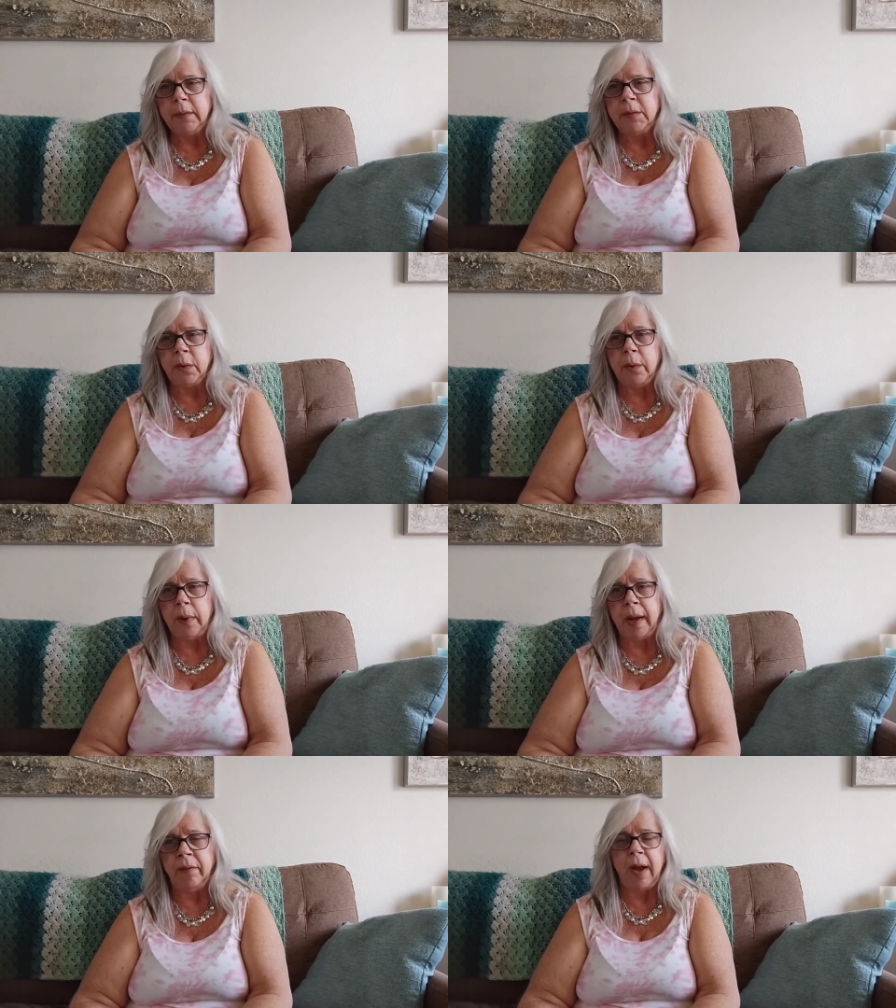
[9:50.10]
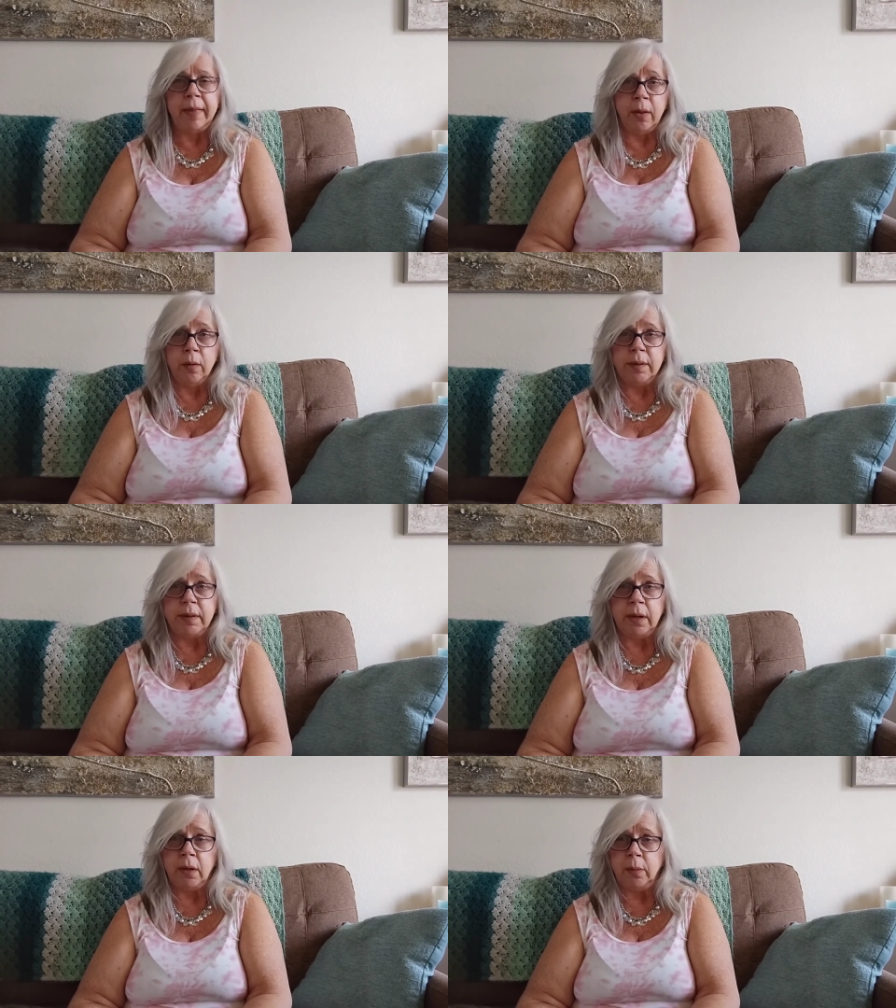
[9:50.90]
so I've got those
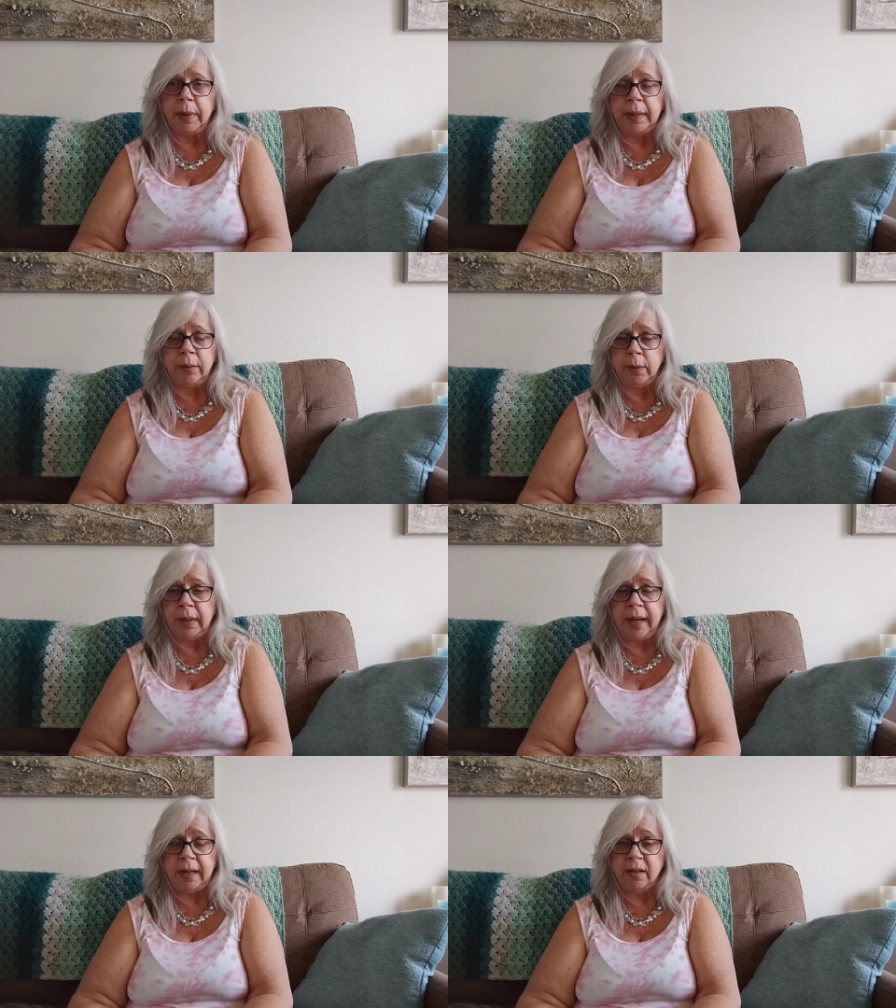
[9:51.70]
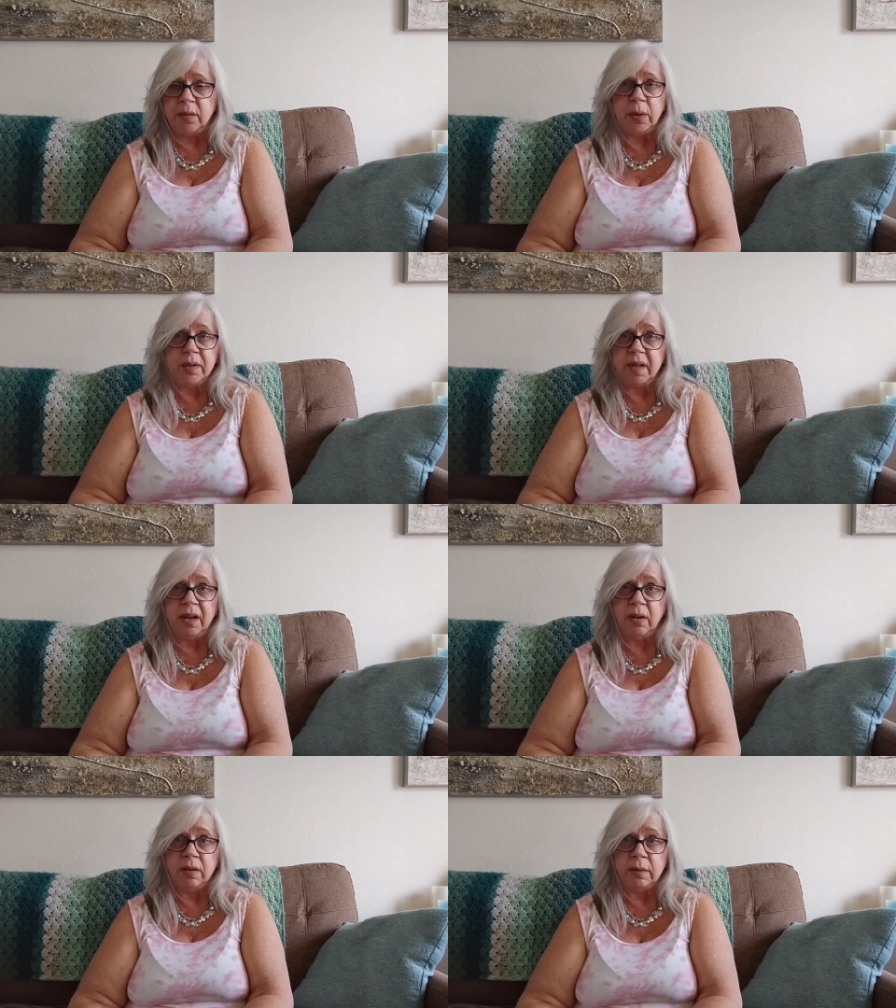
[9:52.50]
still, but really I just wear
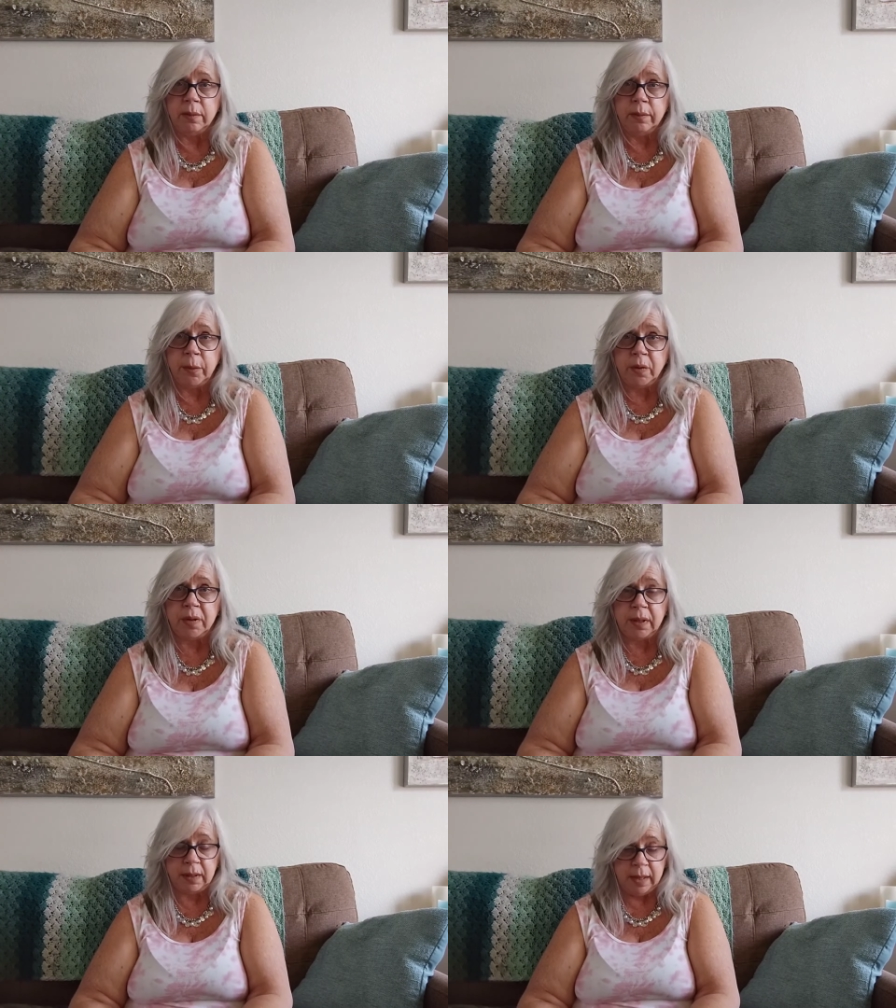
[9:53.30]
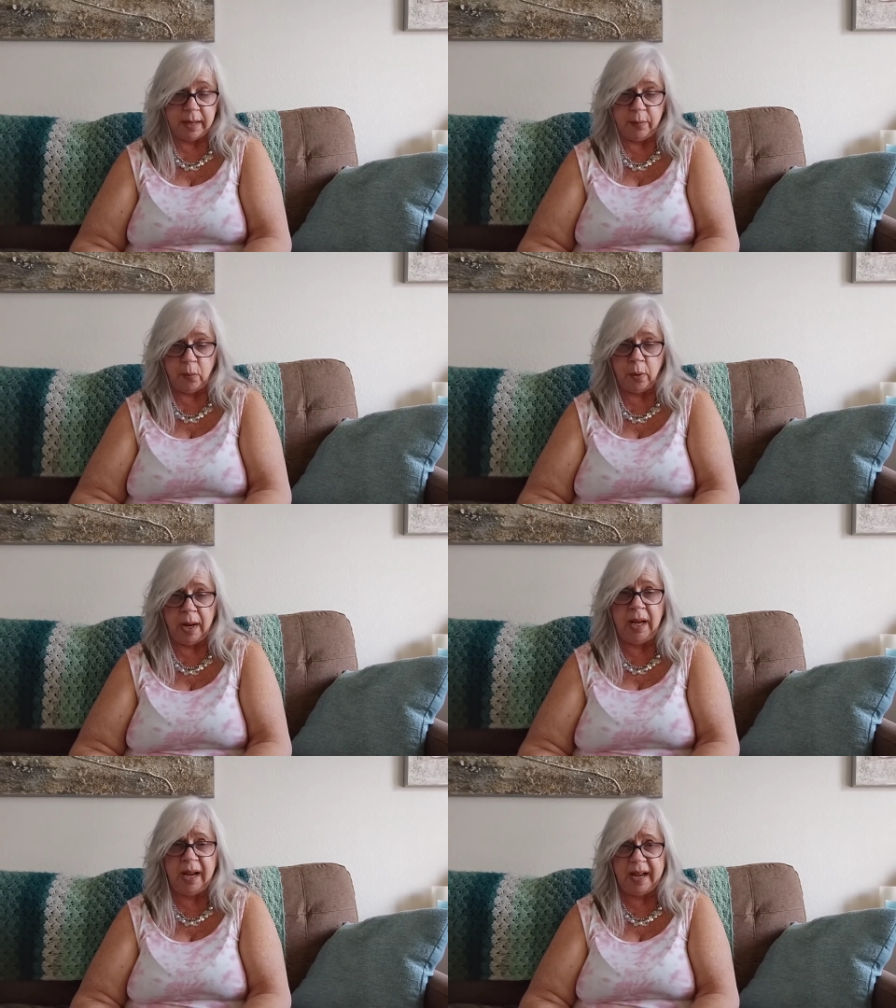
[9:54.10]
sneakers most of the time or
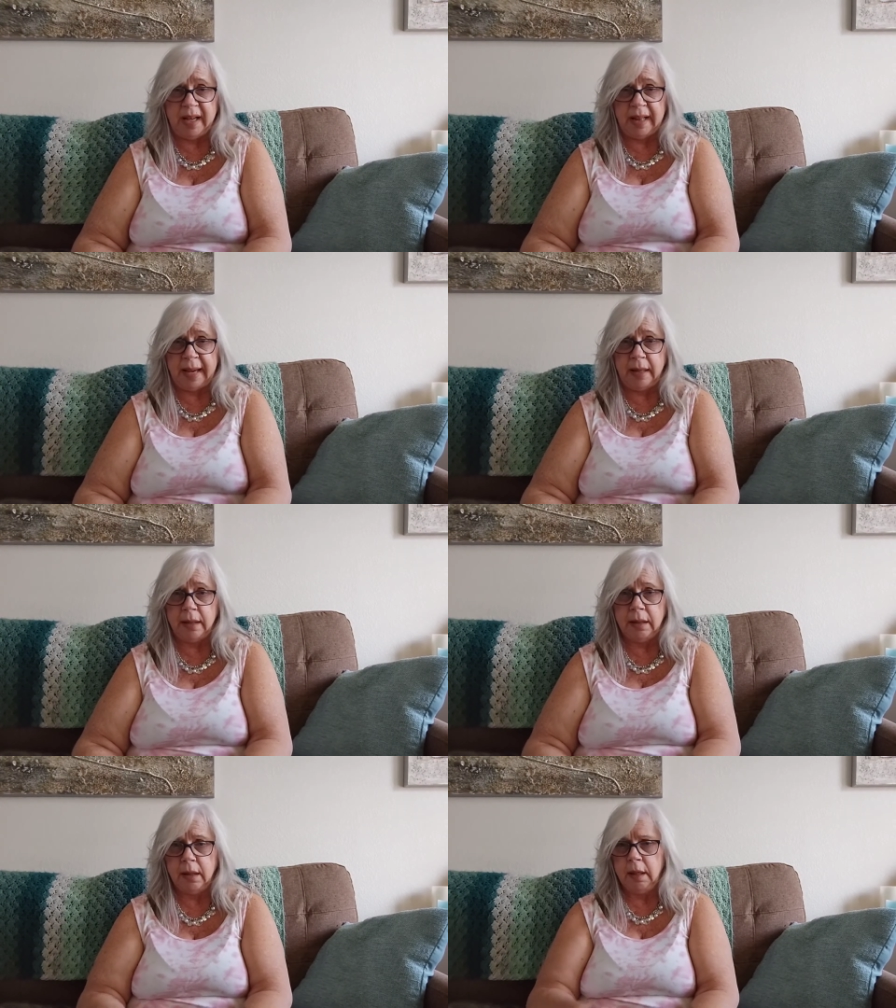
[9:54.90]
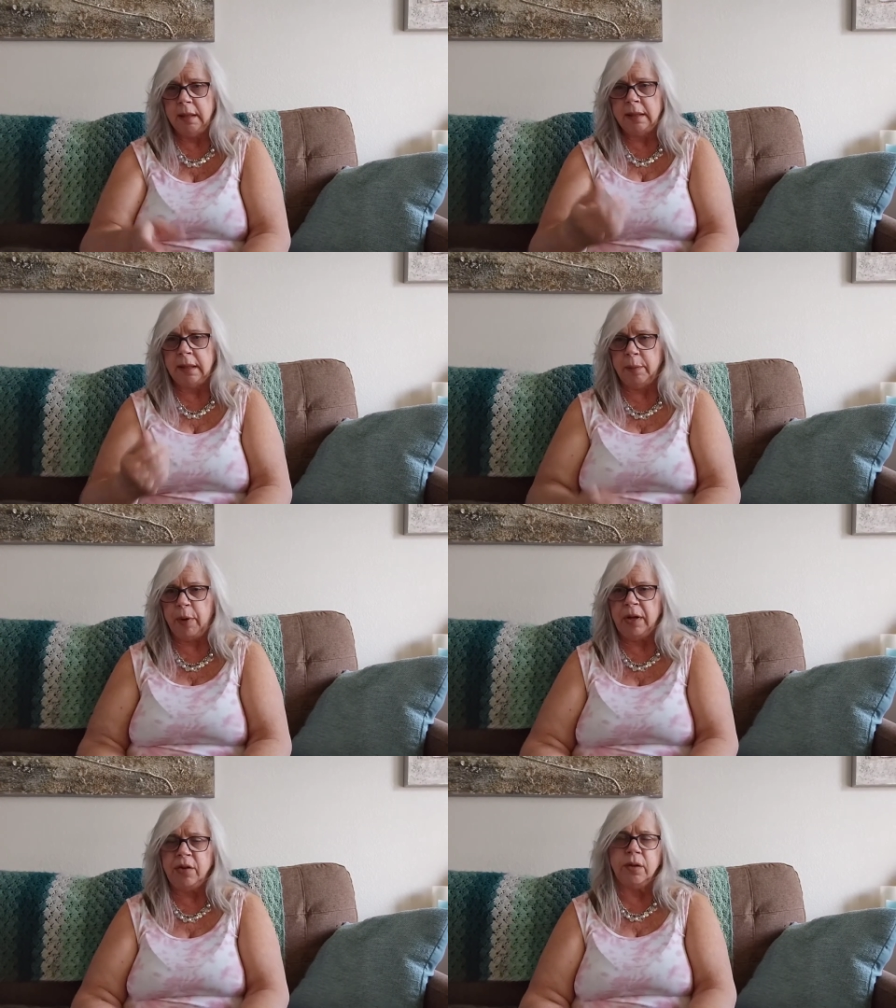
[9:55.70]
any kind of like
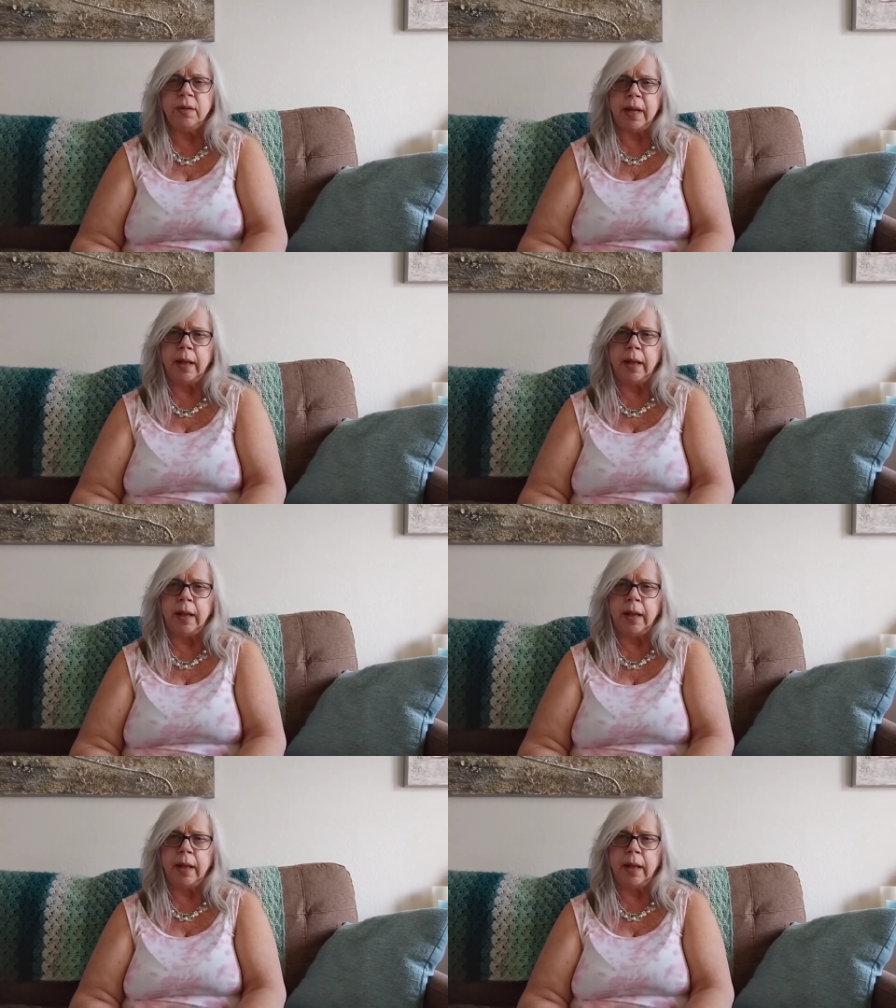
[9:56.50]
slip-on shoes.